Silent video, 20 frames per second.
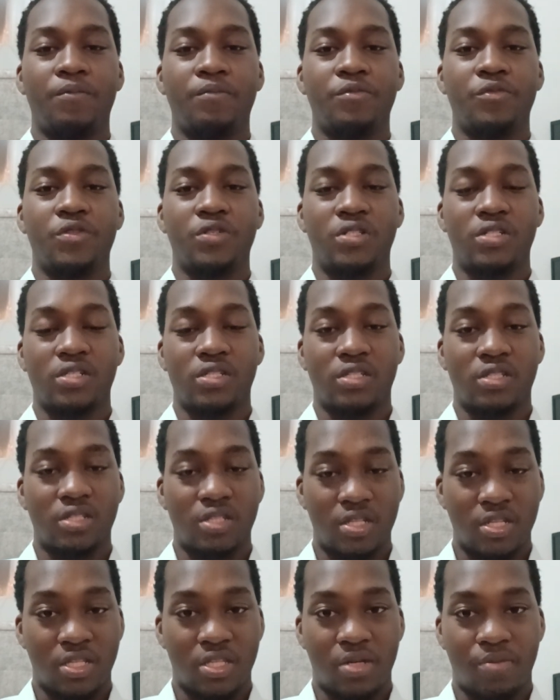which is
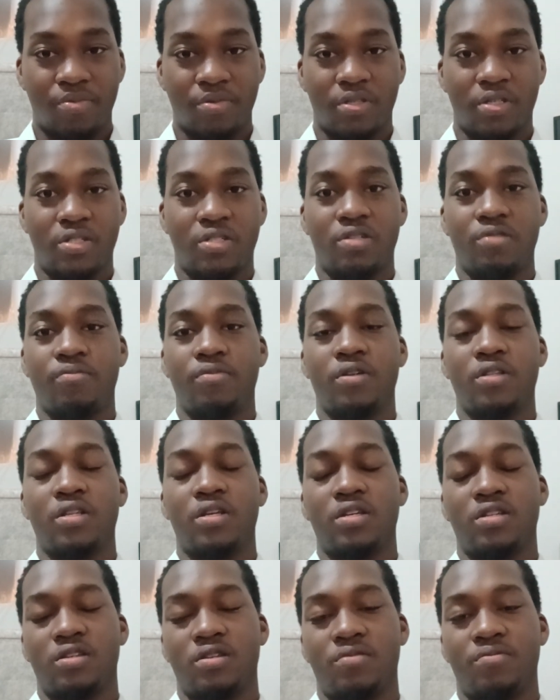Data Protection Impact
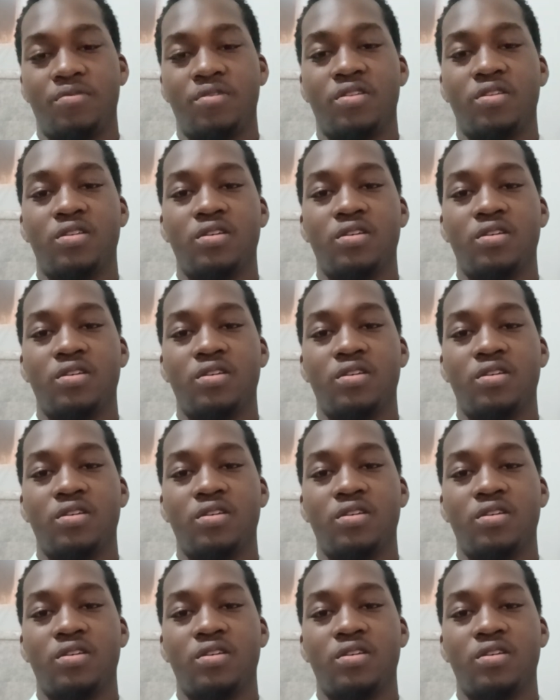Assessment,